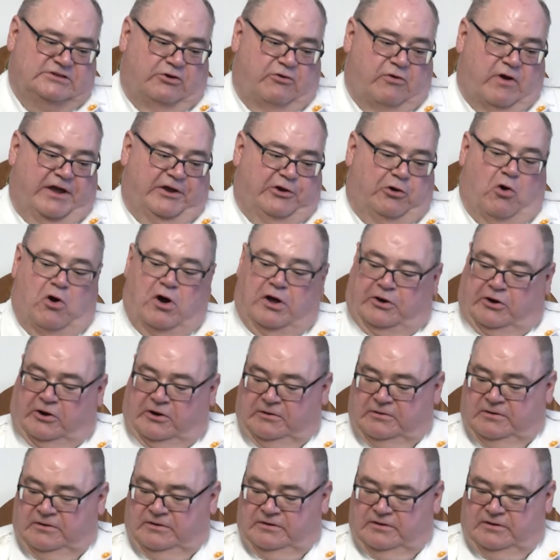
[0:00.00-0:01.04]
a great
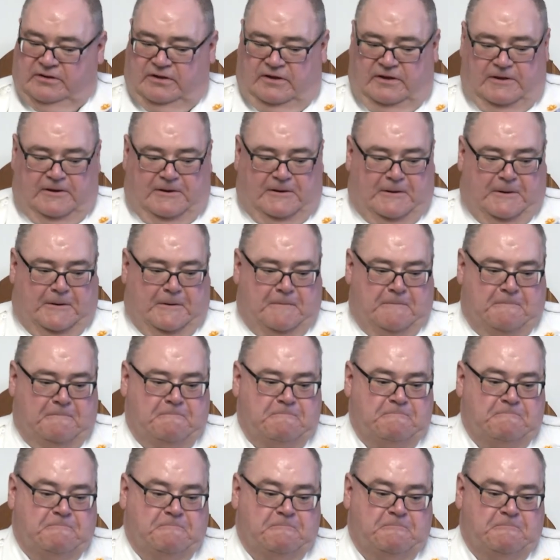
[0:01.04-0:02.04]
honor, um,